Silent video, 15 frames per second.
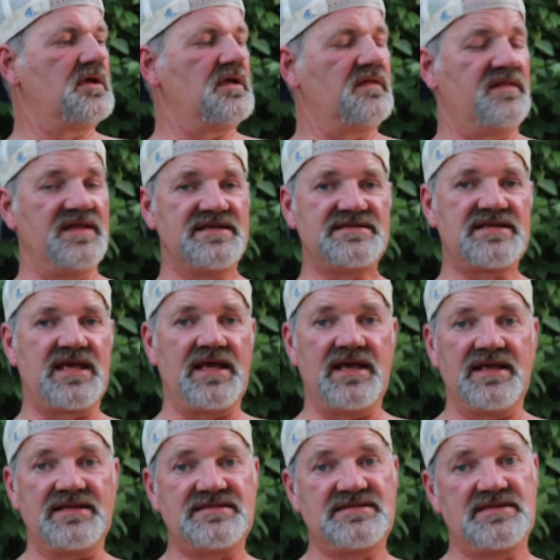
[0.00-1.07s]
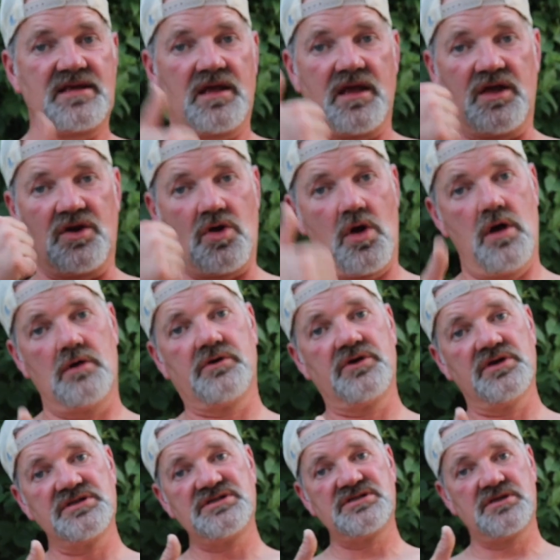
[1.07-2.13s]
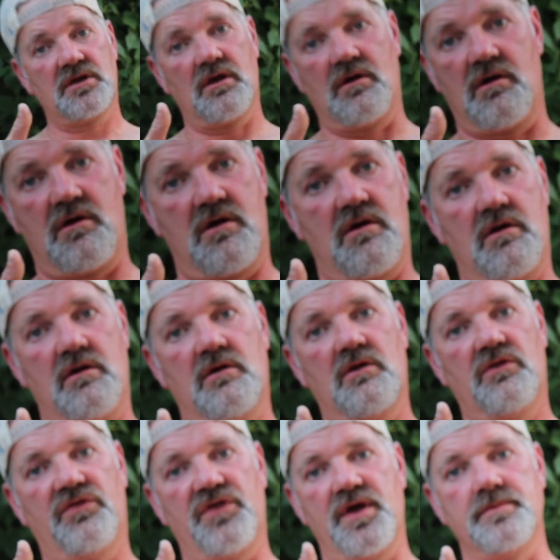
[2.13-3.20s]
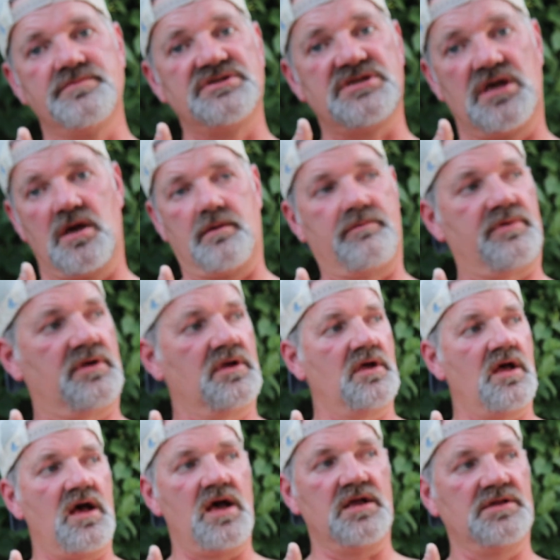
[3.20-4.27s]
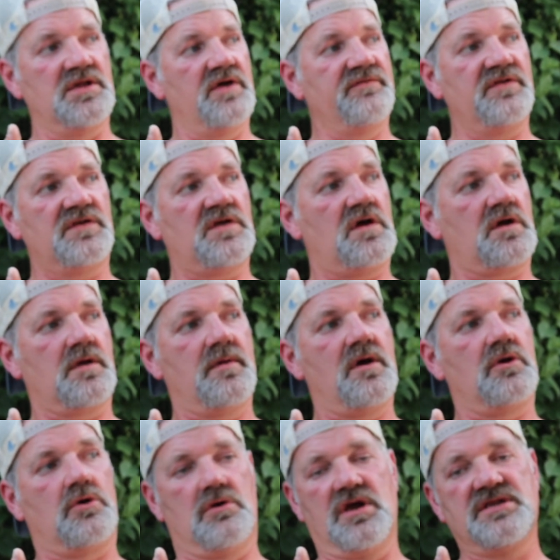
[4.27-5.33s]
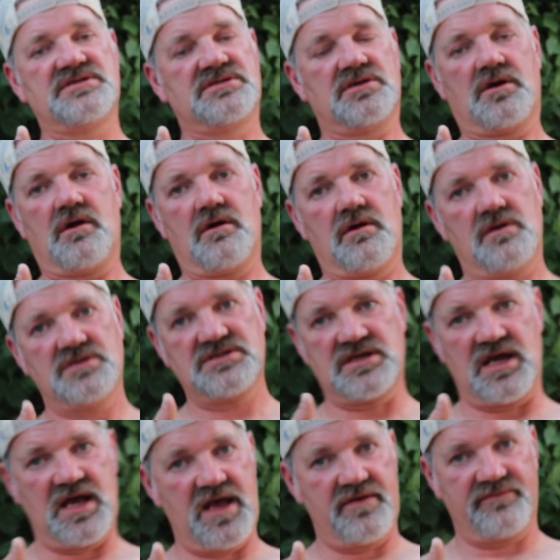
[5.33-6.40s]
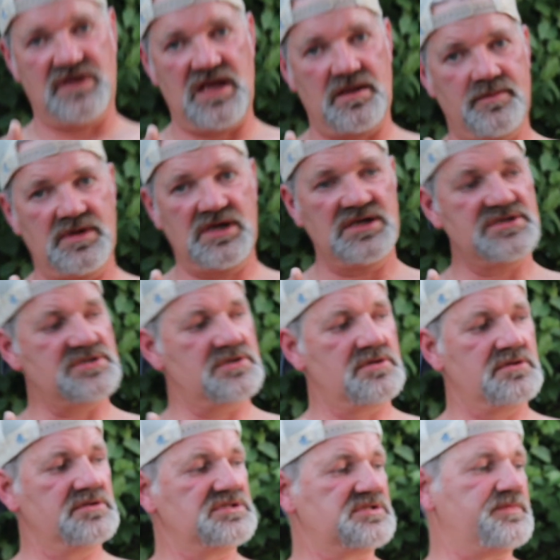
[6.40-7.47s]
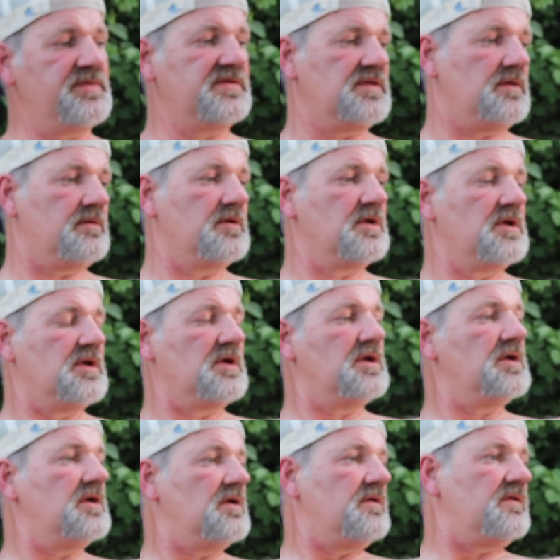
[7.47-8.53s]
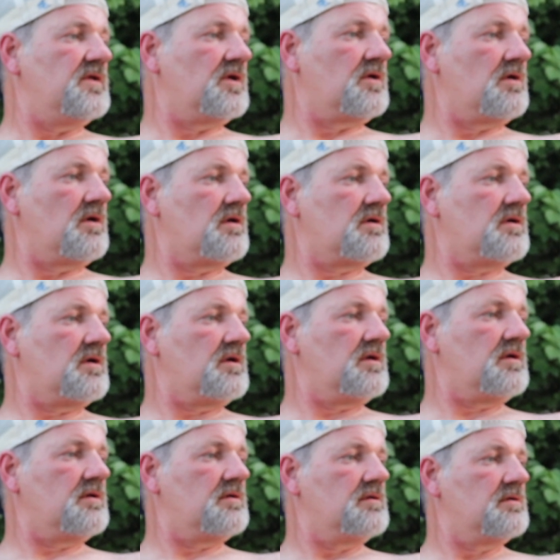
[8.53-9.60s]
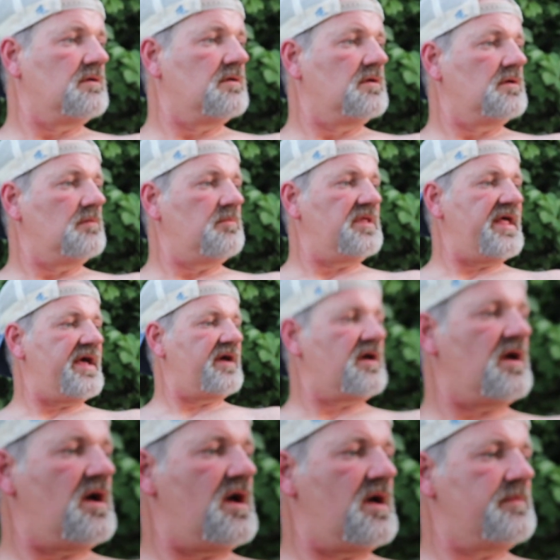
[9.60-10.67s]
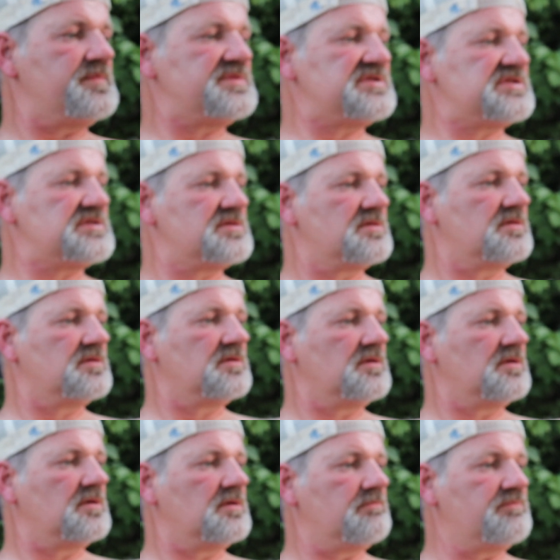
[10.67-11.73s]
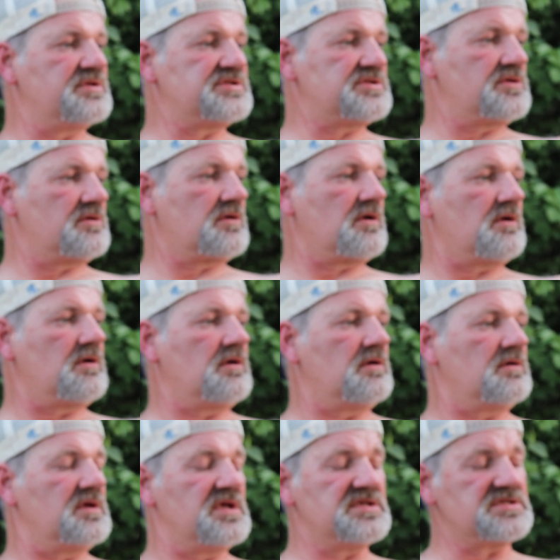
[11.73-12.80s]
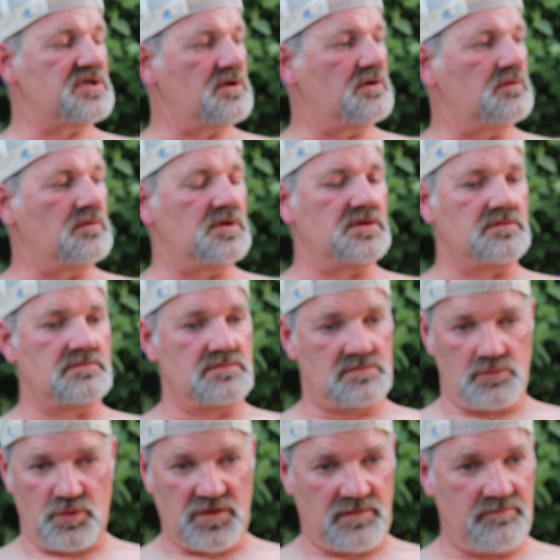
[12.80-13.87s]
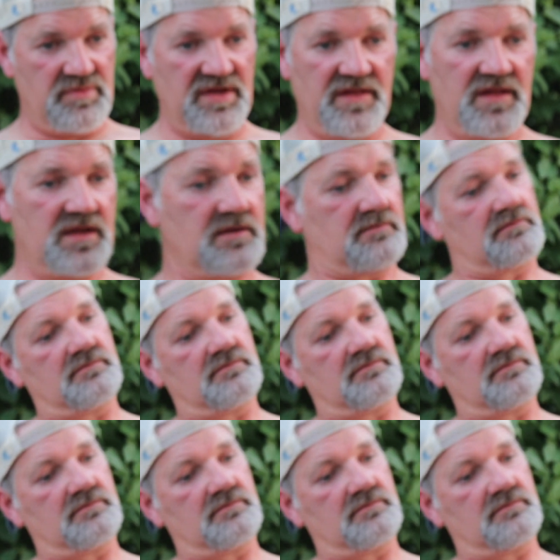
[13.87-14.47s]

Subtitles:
this gets an all good cigar thumbs up. I love to talk about great cigars. I haven't had many turds, but the Gurkha Black Ops Berserker is a good one. With billet